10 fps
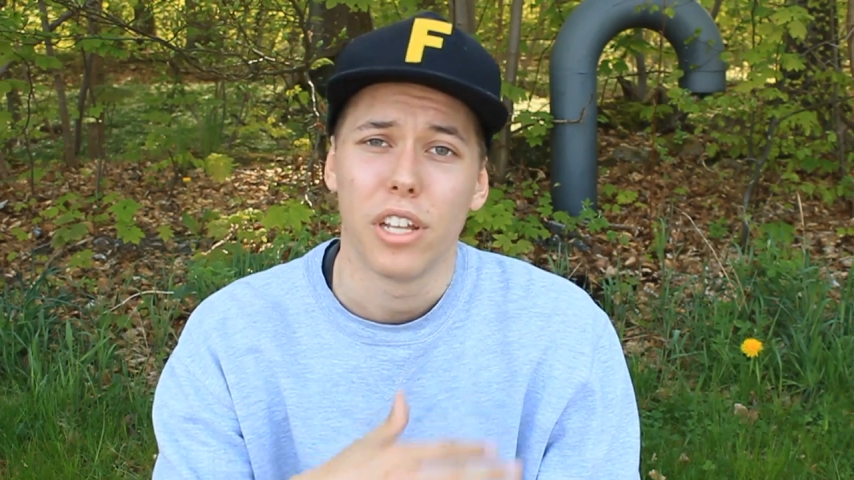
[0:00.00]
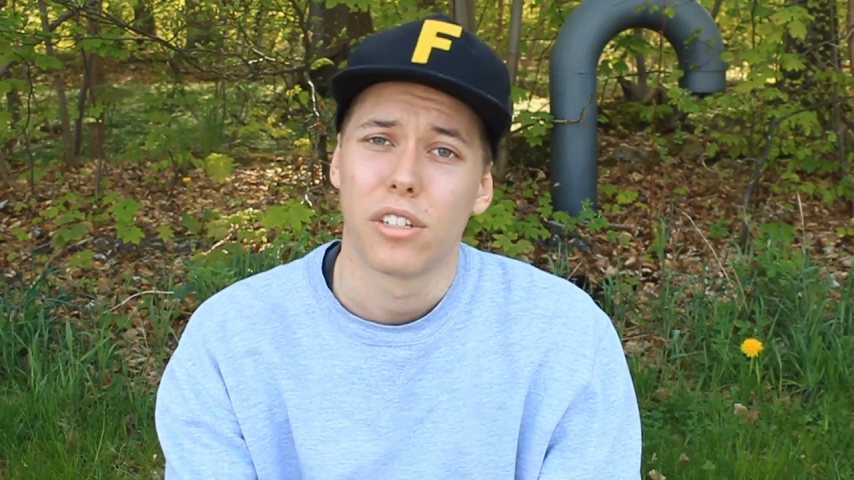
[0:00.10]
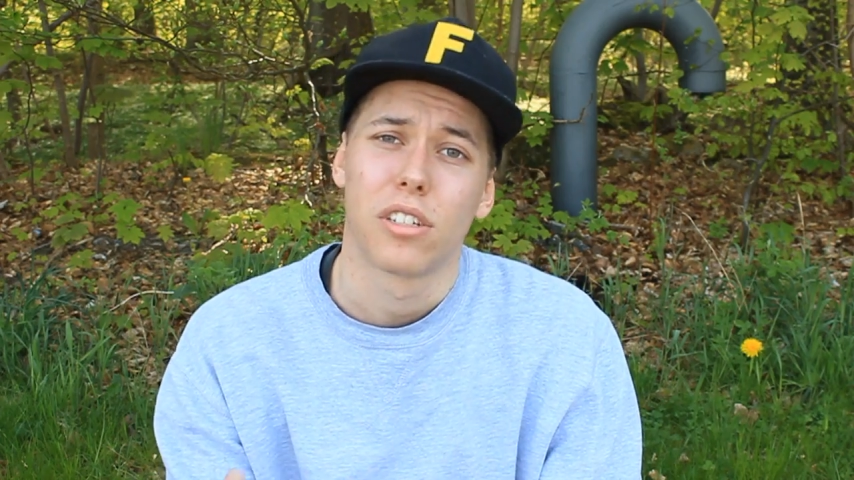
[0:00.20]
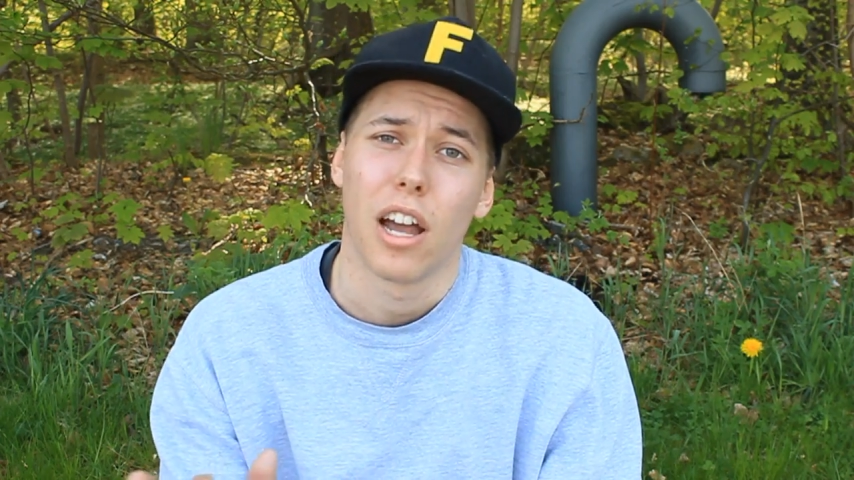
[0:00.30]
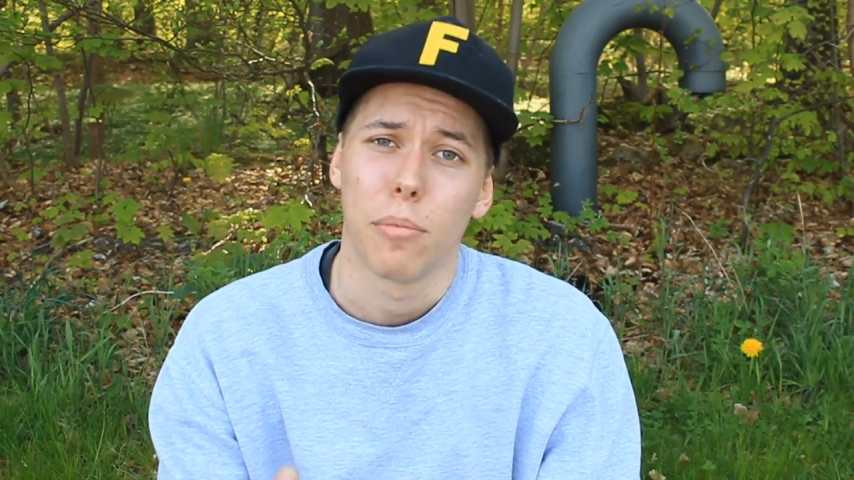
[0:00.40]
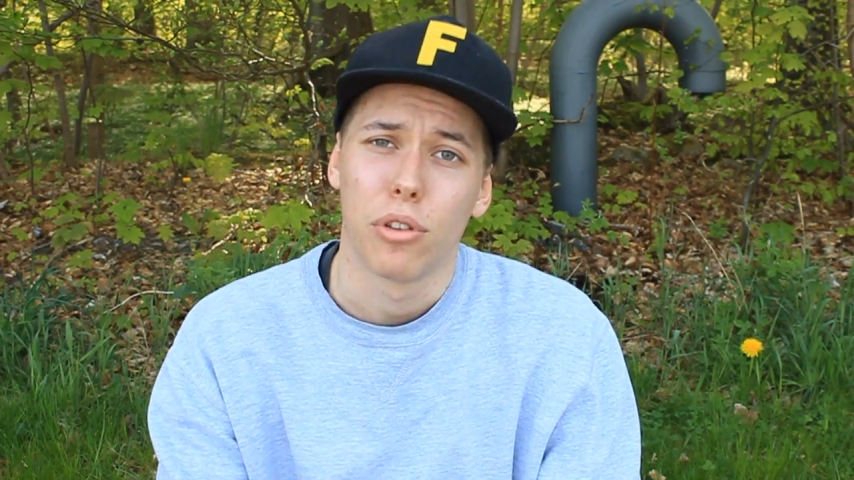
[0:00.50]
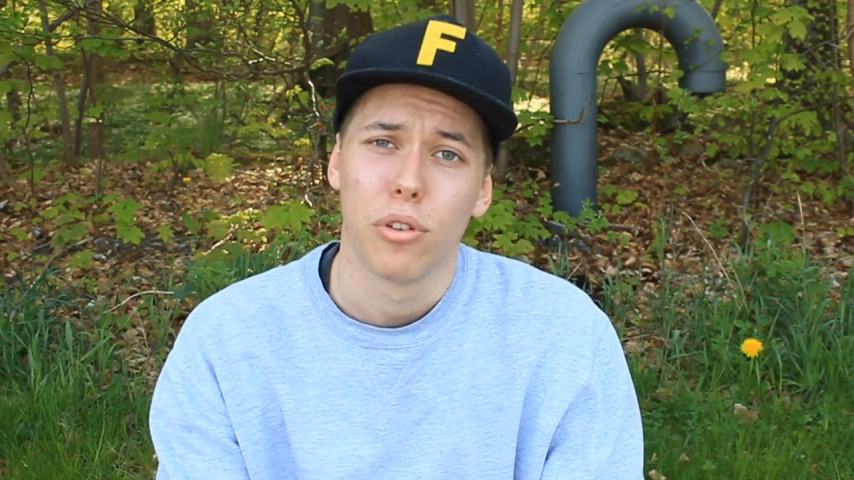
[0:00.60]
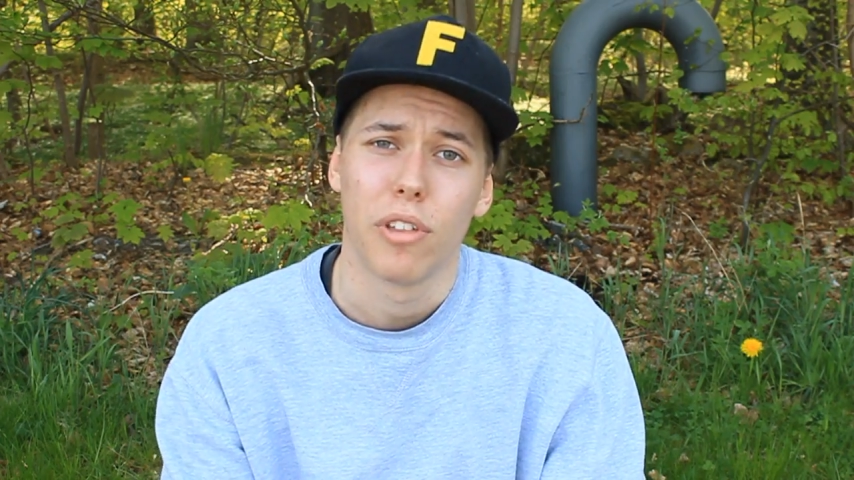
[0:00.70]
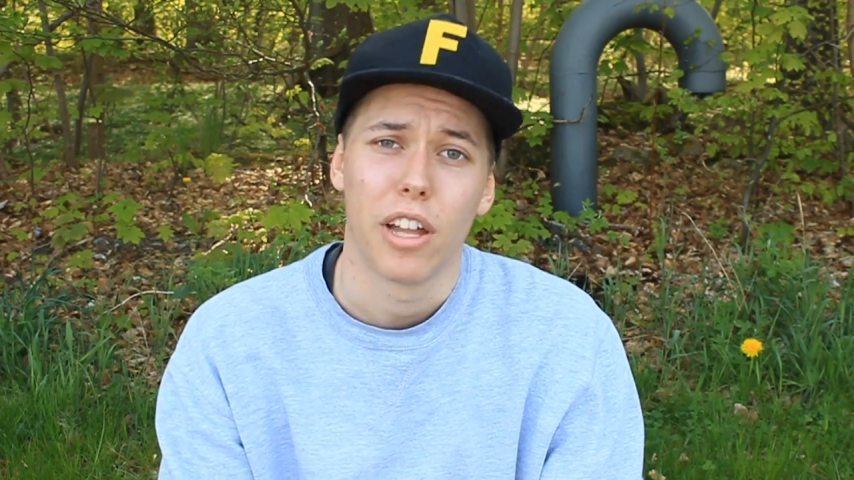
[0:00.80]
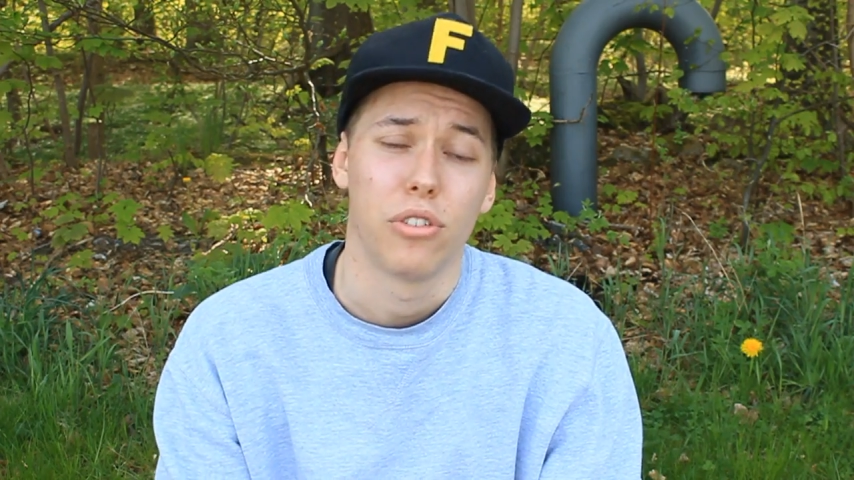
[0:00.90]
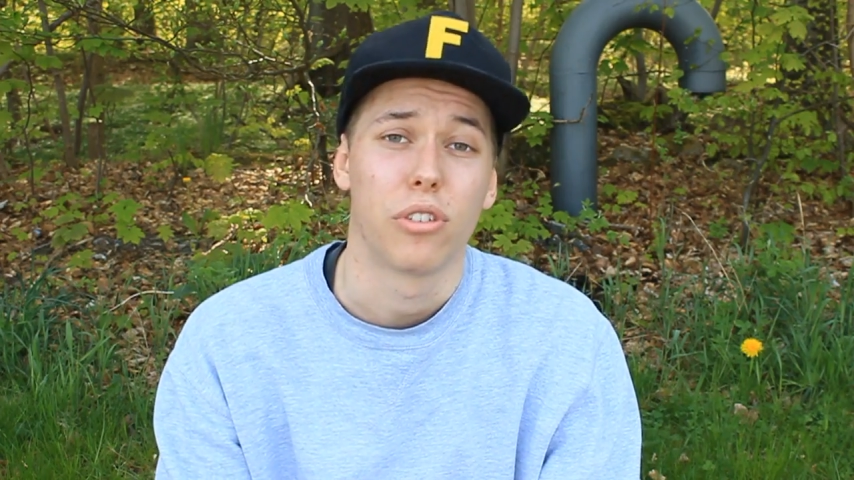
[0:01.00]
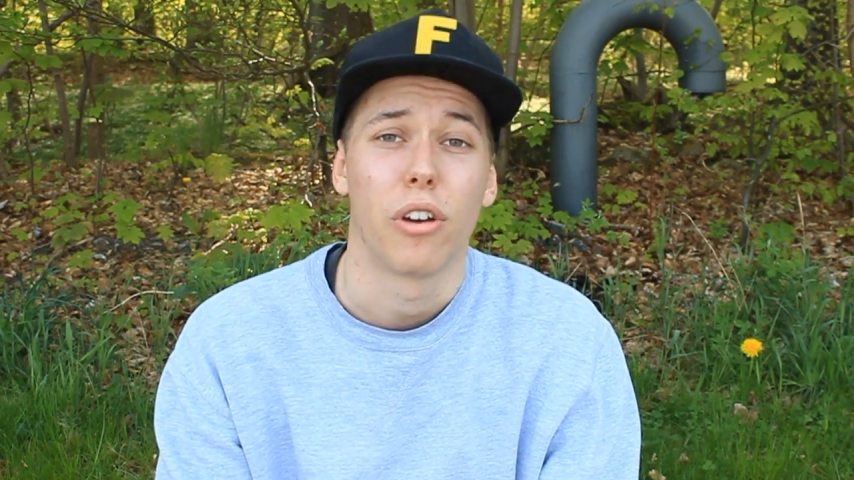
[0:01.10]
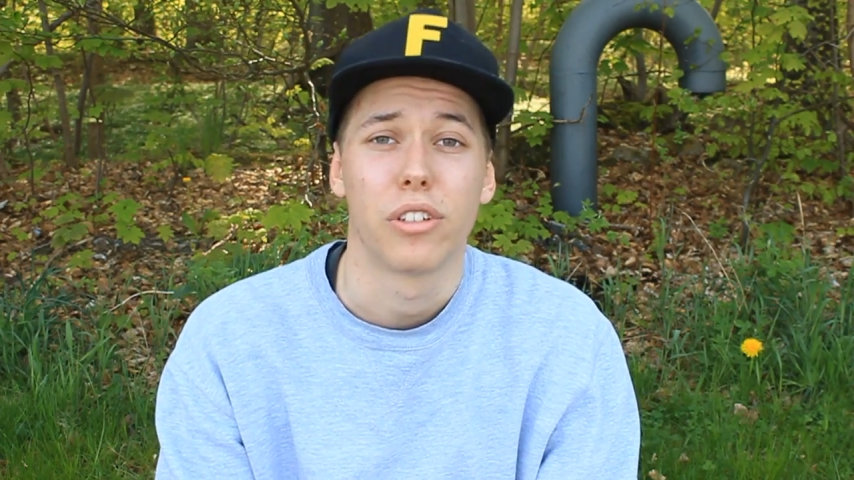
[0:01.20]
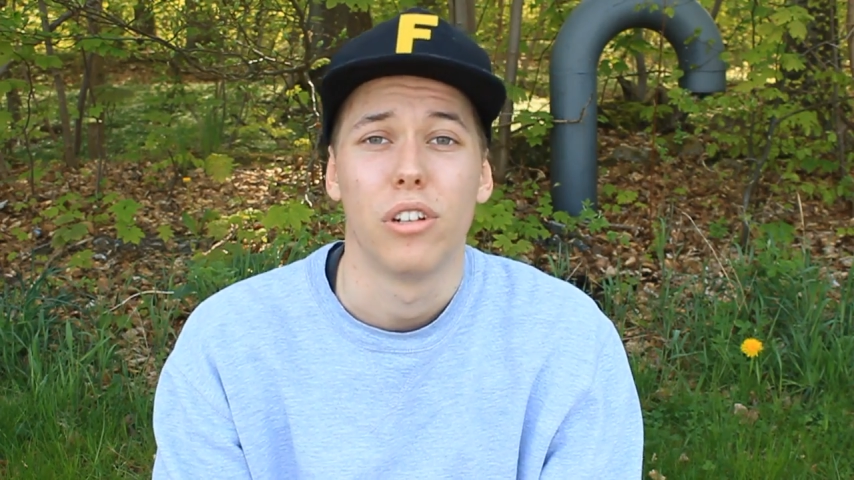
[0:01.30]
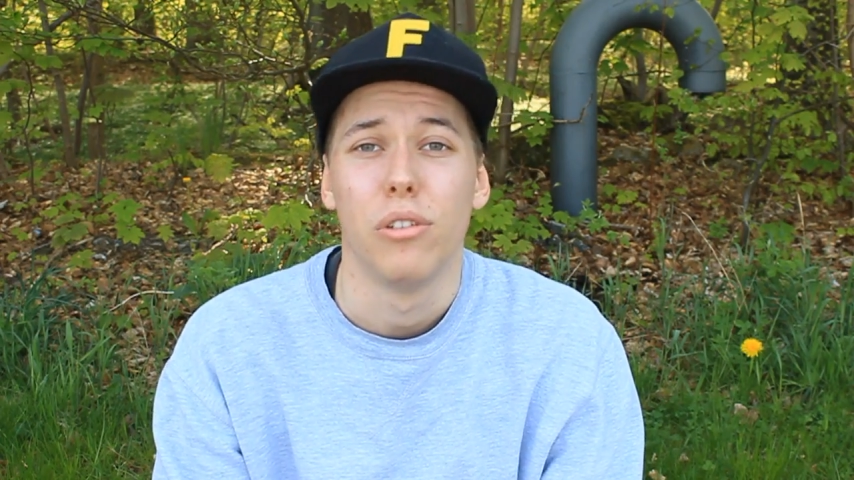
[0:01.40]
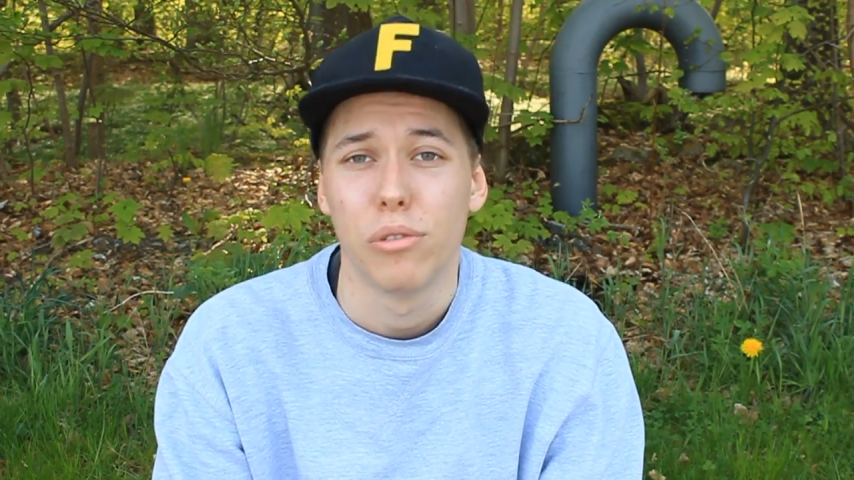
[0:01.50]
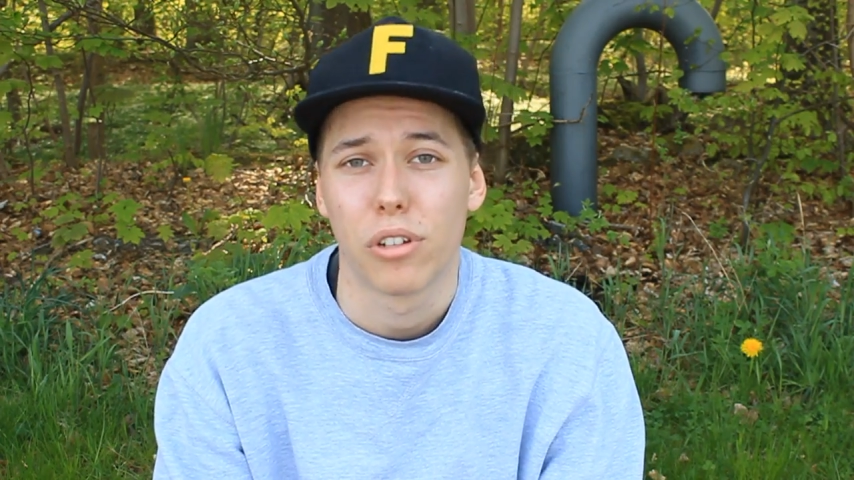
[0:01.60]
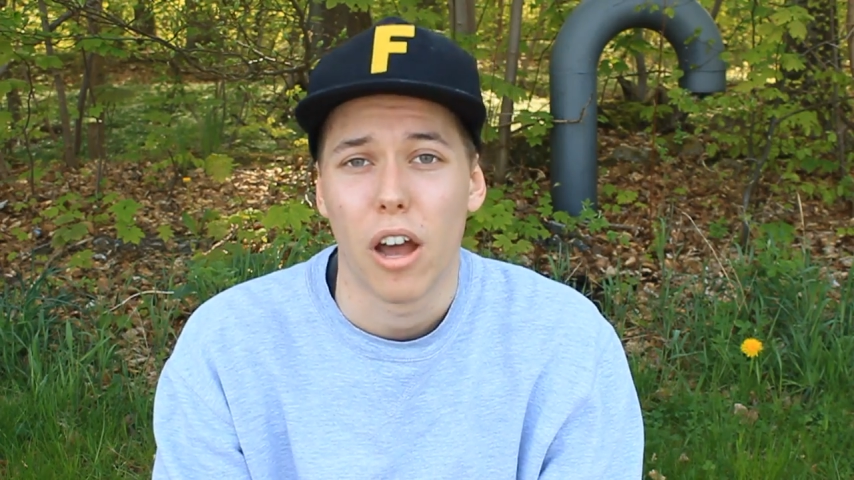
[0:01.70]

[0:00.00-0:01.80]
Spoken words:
each time you do that, you're going to lose